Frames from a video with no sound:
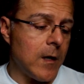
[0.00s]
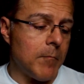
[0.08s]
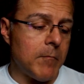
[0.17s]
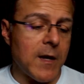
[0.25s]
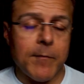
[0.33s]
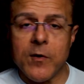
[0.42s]

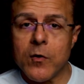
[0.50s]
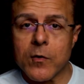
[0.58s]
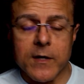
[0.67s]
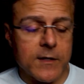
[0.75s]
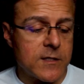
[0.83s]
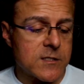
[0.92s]
Maybe you
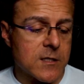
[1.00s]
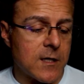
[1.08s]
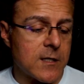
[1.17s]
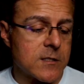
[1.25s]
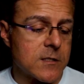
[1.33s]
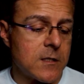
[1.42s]
can
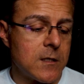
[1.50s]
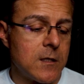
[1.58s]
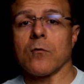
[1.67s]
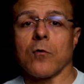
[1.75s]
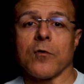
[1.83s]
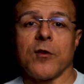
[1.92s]
discuss
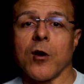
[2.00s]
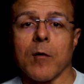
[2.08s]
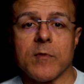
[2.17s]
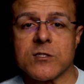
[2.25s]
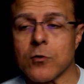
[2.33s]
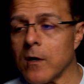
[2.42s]
or the
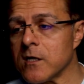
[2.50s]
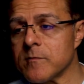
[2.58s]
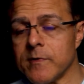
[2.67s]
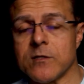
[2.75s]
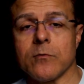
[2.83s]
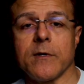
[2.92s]

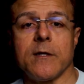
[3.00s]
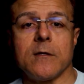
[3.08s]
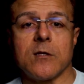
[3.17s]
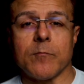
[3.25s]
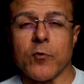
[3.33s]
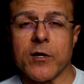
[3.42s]
arbitrage
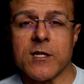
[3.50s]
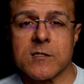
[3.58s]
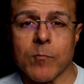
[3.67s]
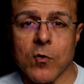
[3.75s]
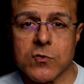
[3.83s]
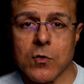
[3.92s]
between debris
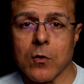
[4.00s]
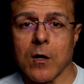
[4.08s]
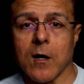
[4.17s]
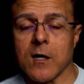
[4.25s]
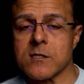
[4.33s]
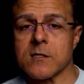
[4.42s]
disposal
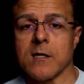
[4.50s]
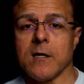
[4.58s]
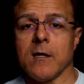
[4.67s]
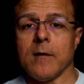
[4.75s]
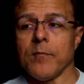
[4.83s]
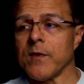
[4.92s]
costs
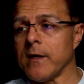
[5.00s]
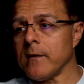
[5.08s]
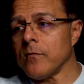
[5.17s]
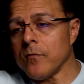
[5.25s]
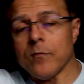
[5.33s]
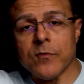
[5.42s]

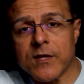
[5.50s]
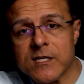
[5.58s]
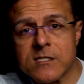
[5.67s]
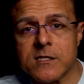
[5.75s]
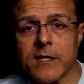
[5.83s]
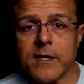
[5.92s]
in
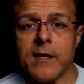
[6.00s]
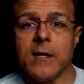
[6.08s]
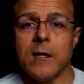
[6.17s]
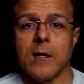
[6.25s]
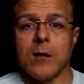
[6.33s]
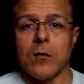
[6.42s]
this city
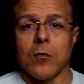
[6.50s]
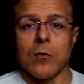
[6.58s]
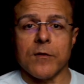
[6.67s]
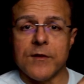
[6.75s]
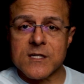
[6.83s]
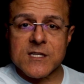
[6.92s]

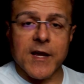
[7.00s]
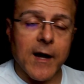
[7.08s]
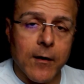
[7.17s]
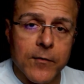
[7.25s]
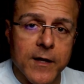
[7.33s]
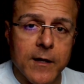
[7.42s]
or this
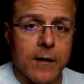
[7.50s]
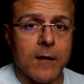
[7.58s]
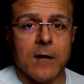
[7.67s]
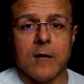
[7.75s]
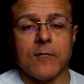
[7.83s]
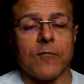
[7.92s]
county
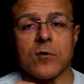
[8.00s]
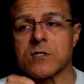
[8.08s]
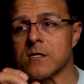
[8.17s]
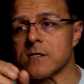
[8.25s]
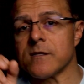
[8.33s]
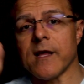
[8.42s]

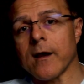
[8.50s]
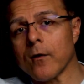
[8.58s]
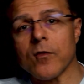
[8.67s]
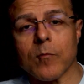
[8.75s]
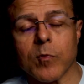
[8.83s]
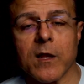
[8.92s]
versus that
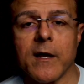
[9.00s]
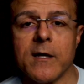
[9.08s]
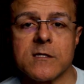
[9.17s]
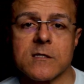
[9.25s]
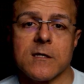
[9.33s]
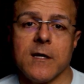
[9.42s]
other
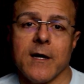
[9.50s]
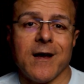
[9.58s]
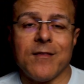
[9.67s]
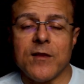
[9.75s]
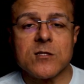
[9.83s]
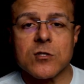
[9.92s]
place.
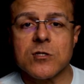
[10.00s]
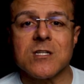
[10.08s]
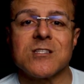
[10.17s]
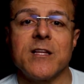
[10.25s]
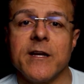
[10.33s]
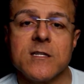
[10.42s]
And these are
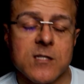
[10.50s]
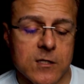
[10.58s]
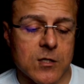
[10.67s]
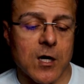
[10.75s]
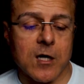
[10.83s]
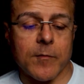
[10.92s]
just things to
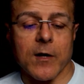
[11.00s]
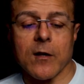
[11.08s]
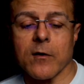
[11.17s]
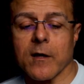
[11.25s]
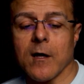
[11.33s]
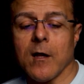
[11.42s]
talk about.
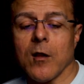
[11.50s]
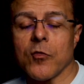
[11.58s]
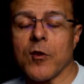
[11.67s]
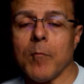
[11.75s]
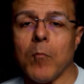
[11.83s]
Look, the